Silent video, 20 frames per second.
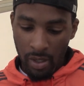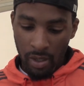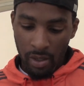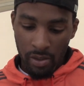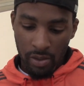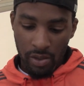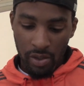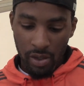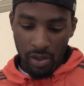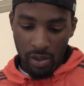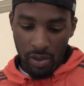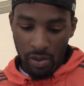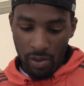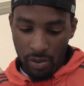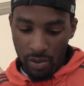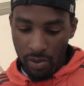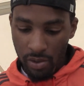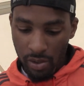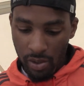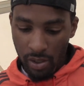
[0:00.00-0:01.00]

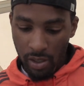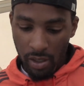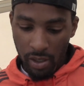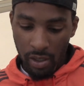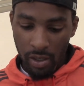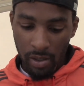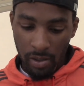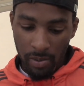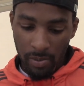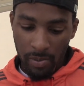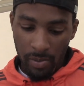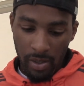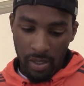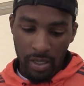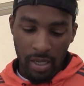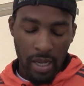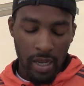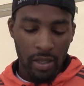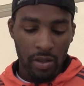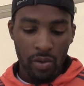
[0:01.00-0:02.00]
So
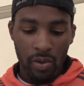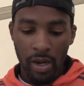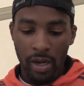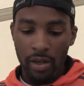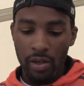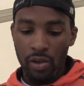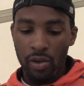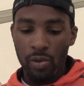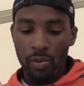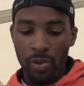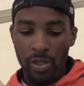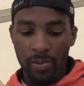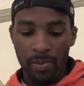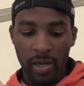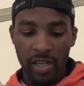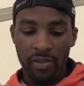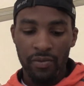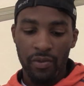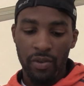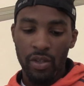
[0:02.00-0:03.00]
again, you got to do what's
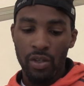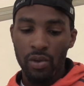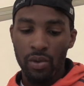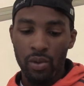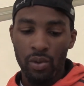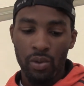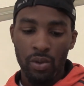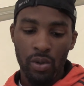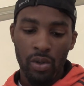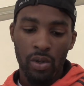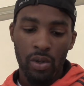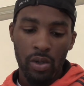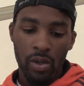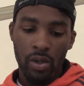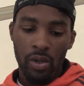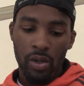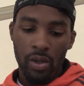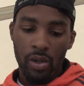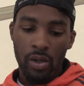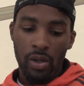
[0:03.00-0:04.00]
best for you,
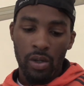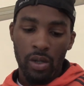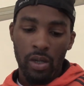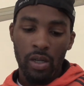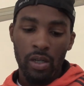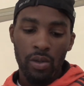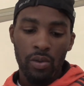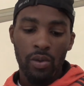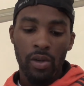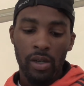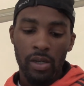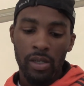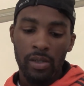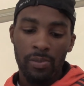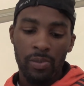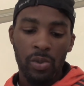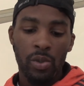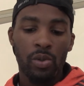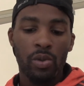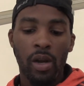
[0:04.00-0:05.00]
and
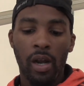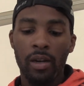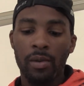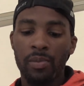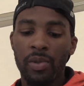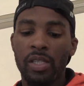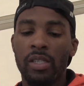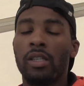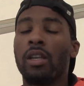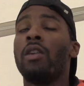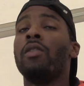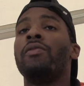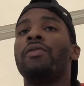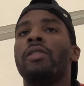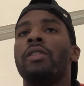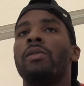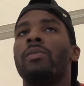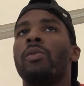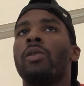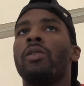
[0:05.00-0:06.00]
you gotta be
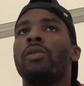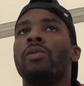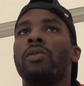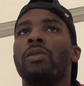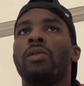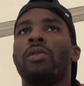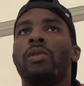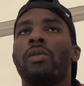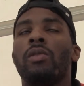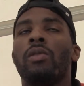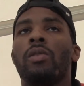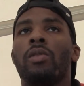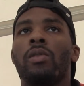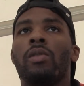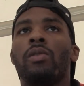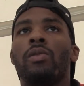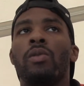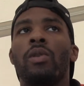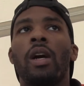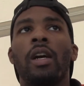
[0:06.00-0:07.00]
selfish, bro.
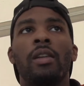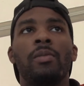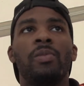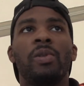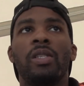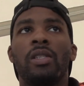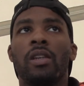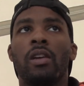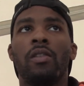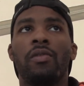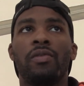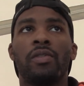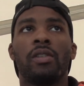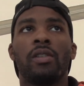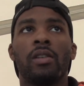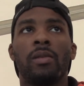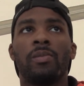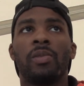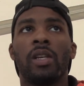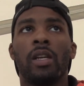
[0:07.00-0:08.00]
You gotta be selfish
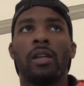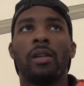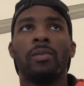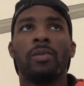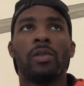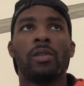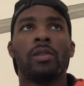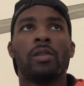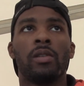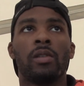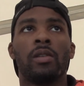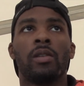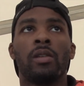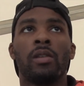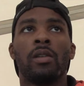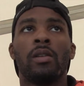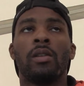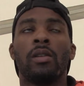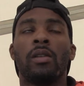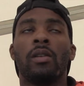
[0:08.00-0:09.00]
sometimes,
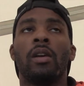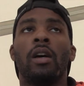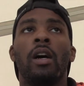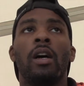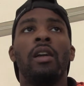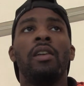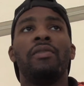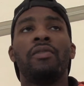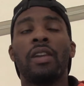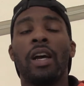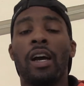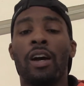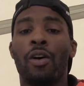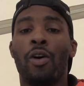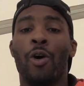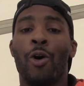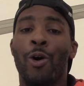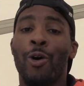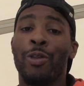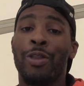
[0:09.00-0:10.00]
if not
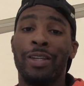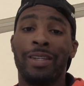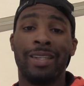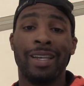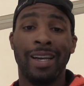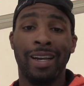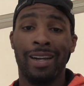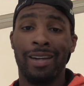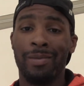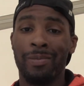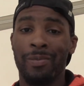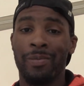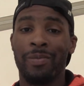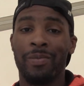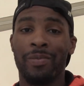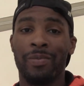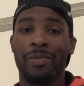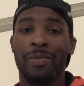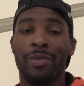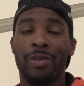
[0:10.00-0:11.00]
all the time.
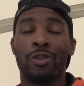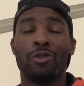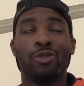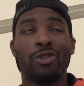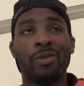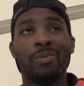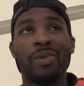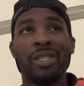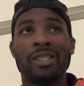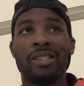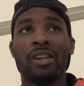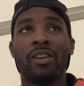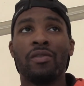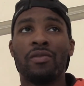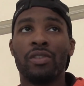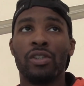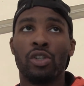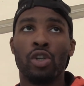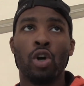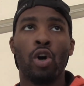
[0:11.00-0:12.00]
You should be
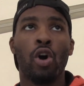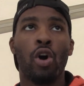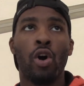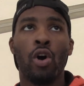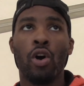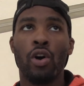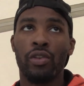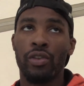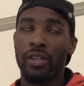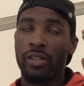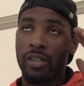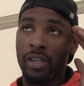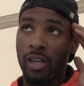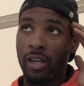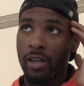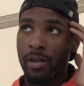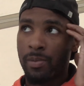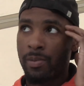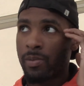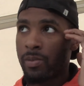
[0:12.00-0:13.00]
selfish all the
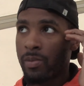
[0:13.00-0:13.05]
time,